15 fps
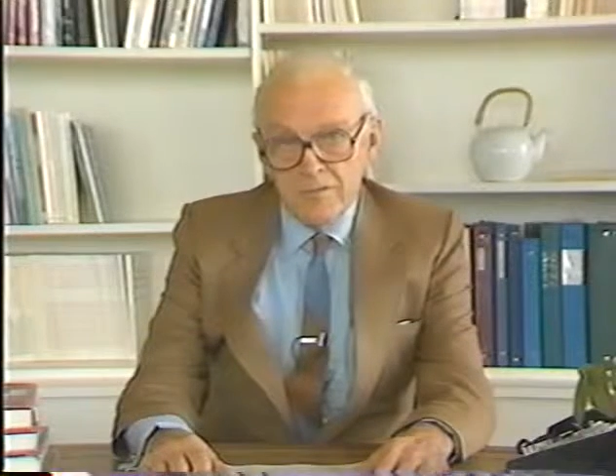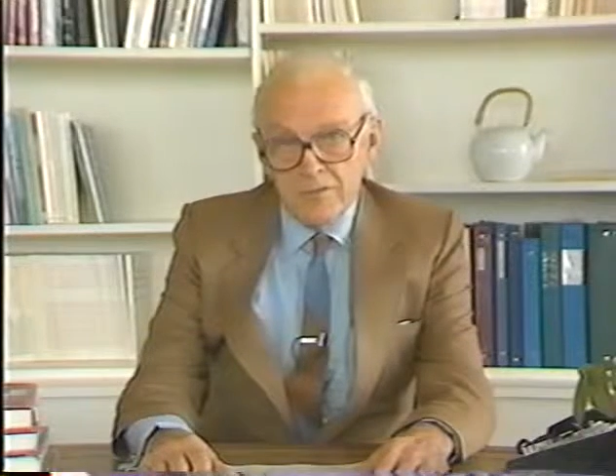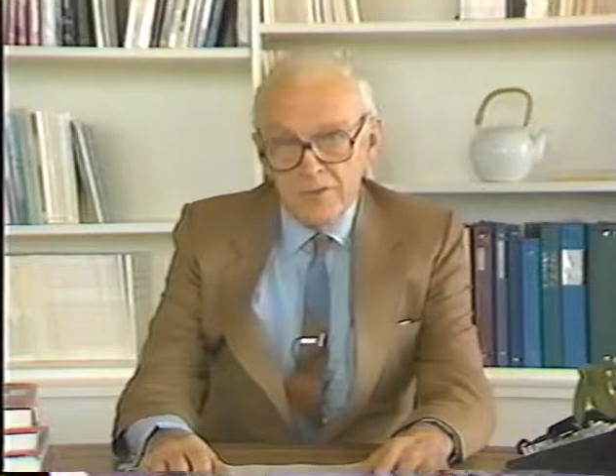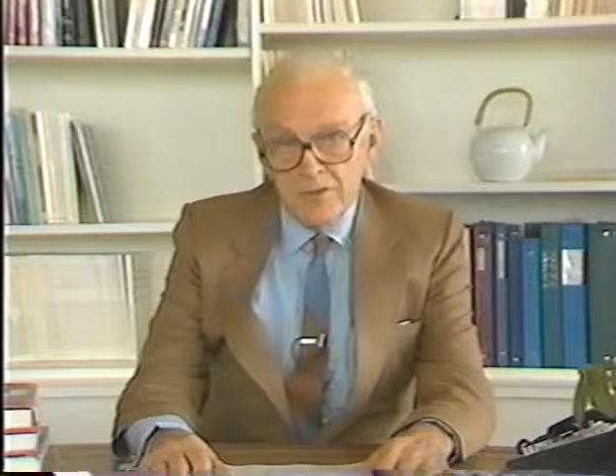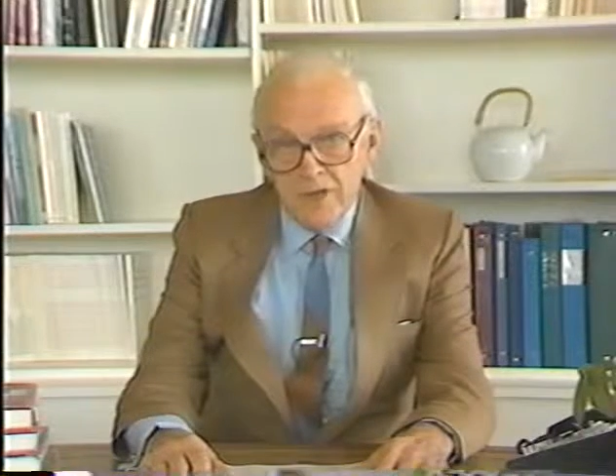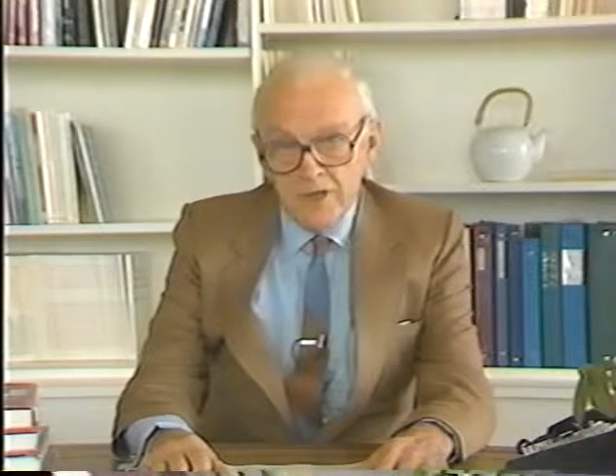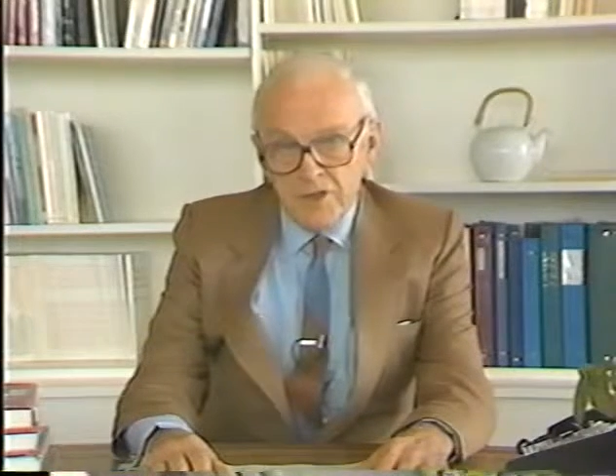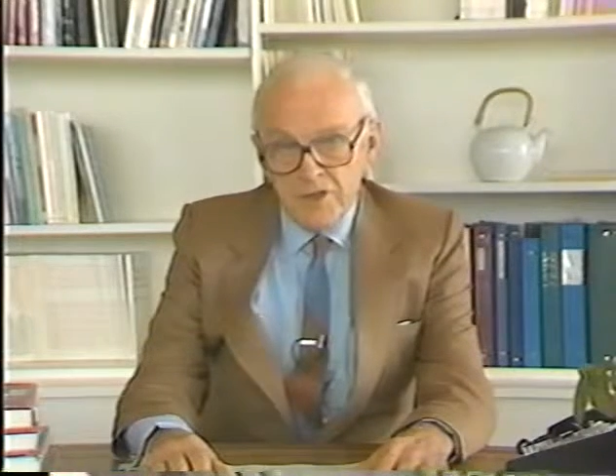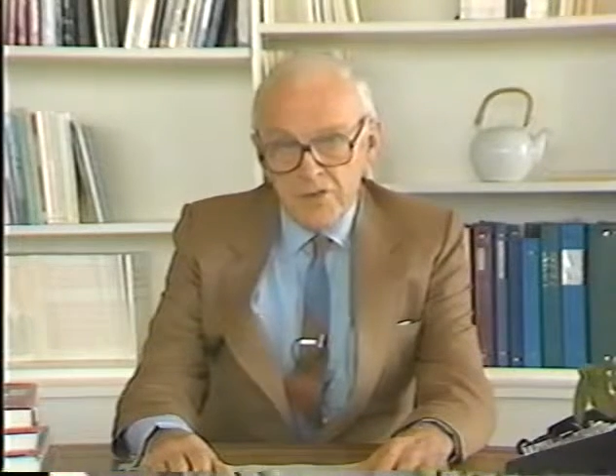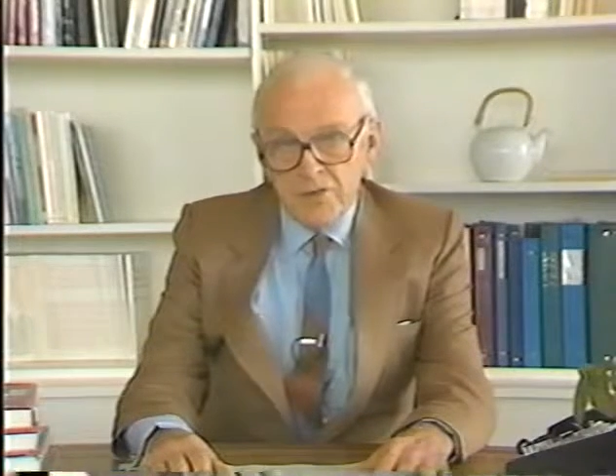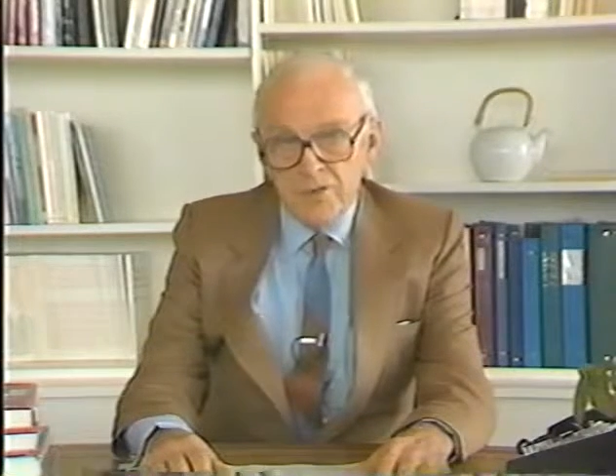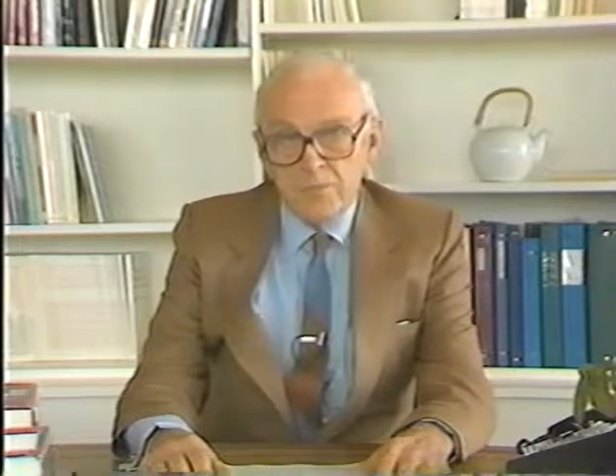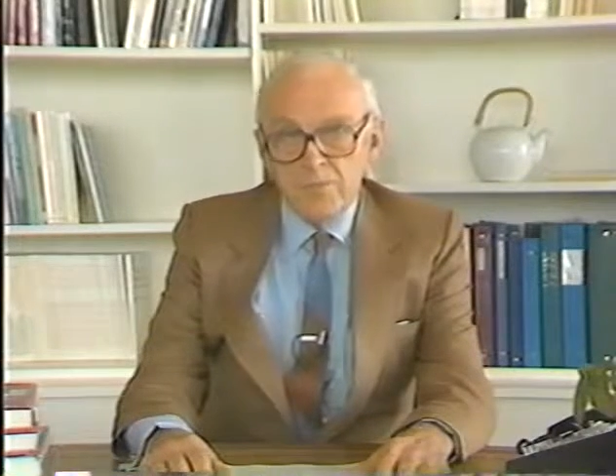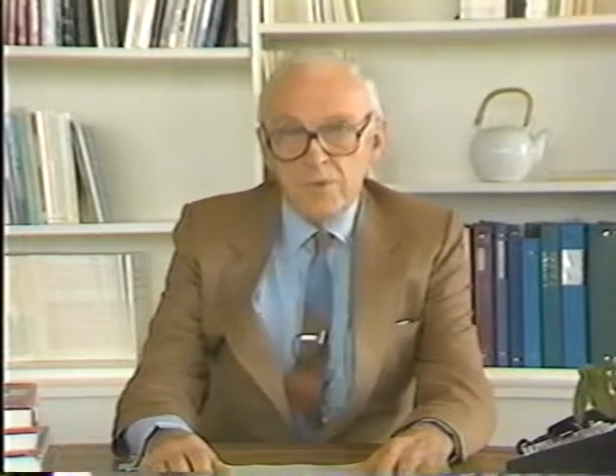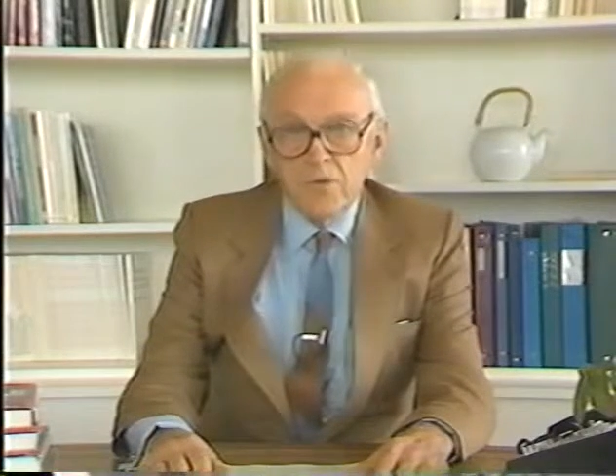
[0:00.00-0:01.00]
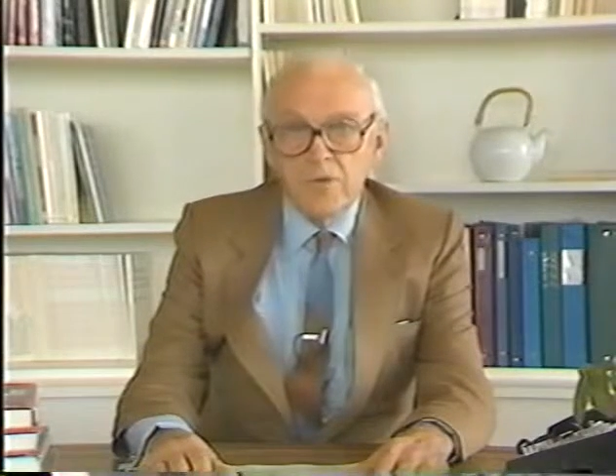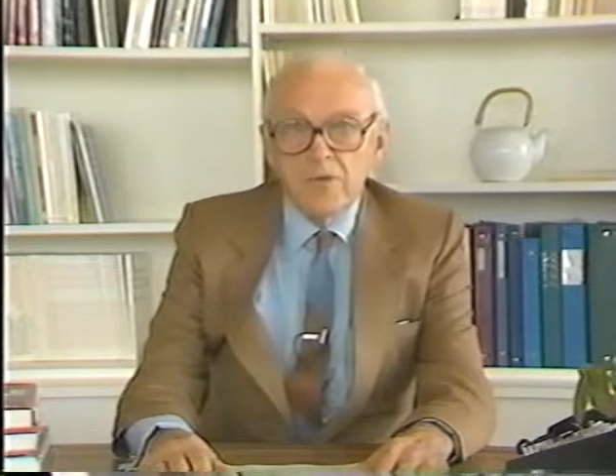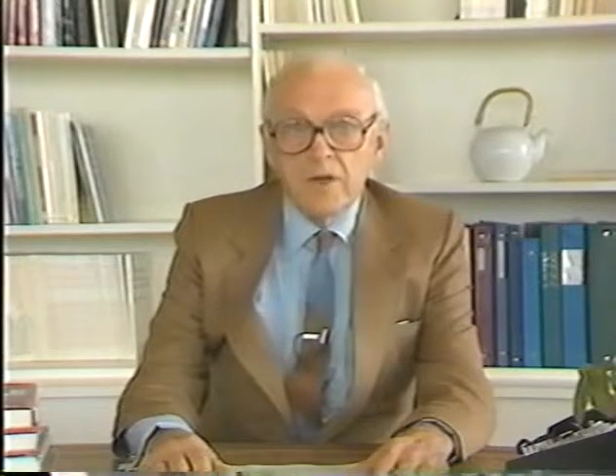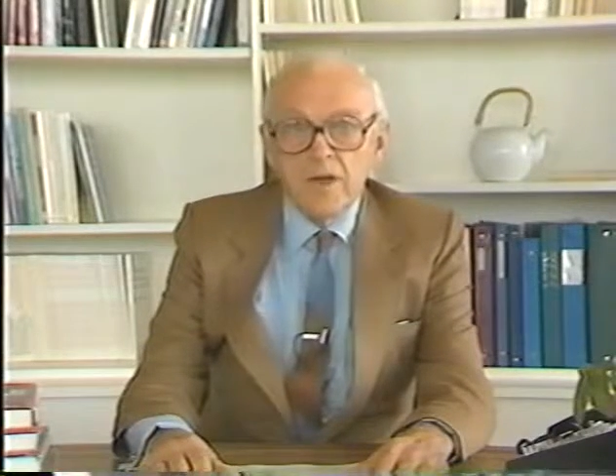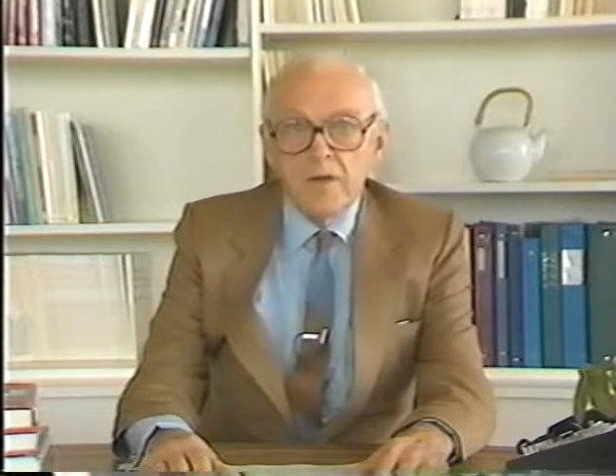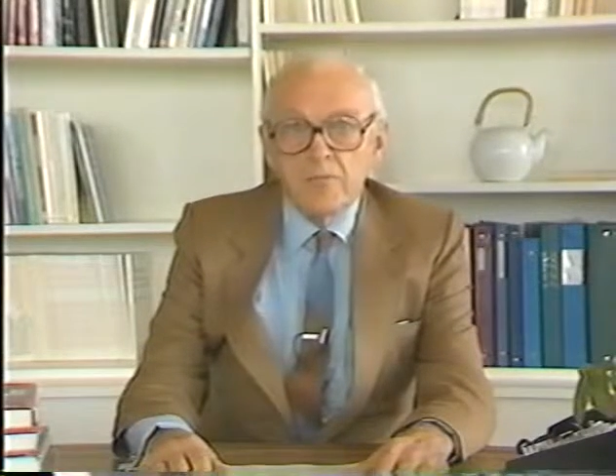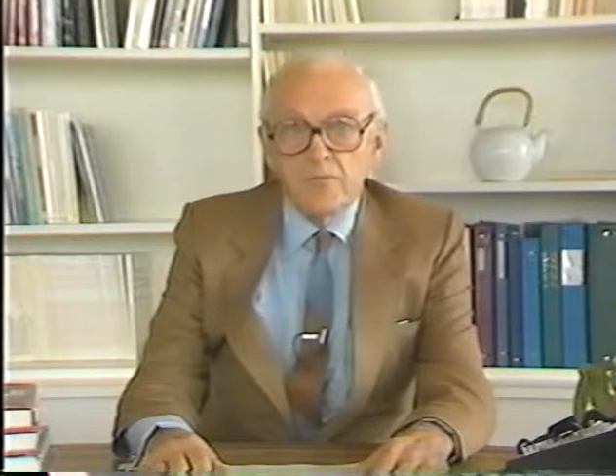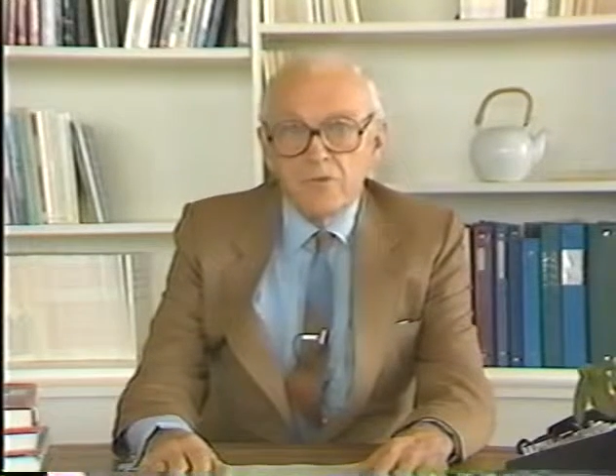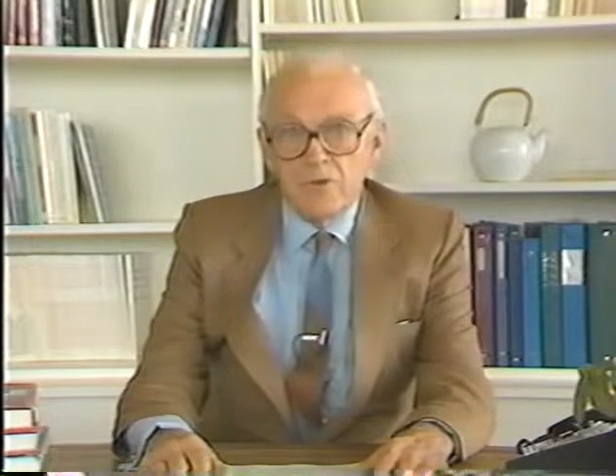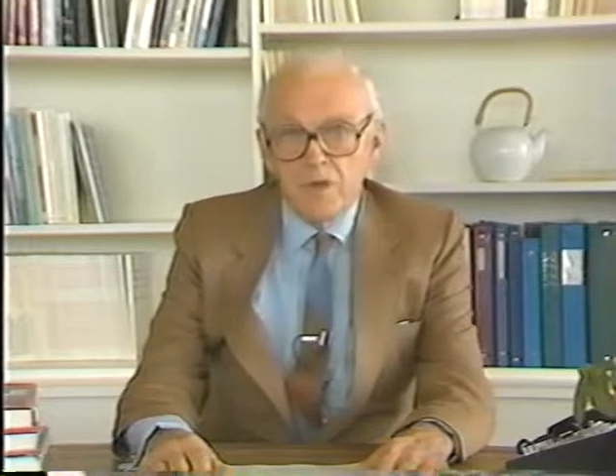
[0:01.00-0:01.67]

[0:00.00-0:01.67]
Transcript: nature of the programs,